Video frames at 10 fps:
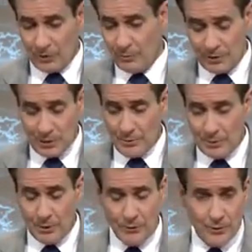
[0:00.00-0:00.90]
have seen my
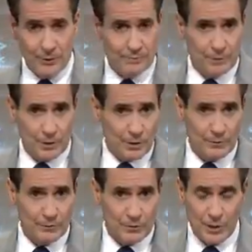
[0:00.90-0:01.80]
statement on their
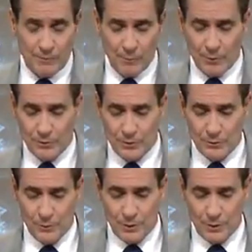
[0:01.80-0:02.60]
declared state of emergency.